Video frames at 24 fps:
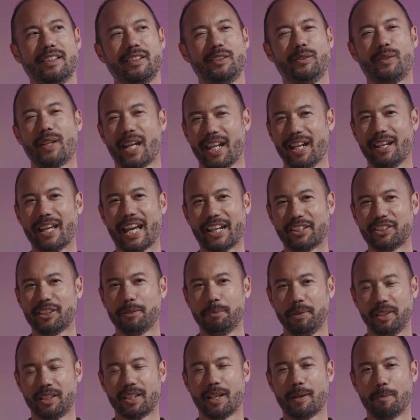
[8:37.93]
you kind of
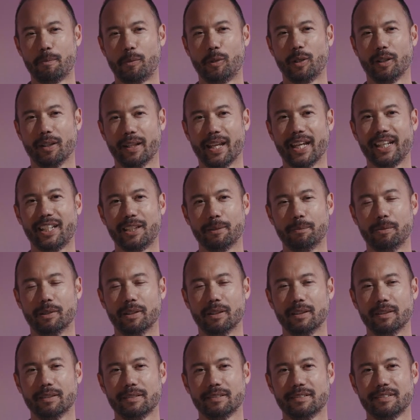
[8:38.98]
actually become more
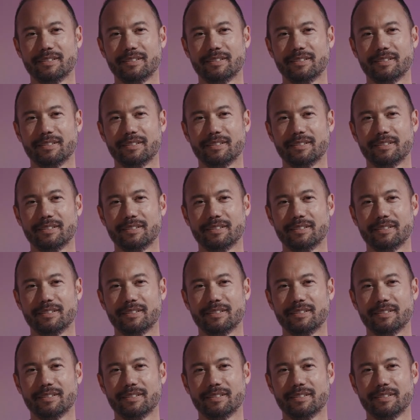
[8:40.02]
likable.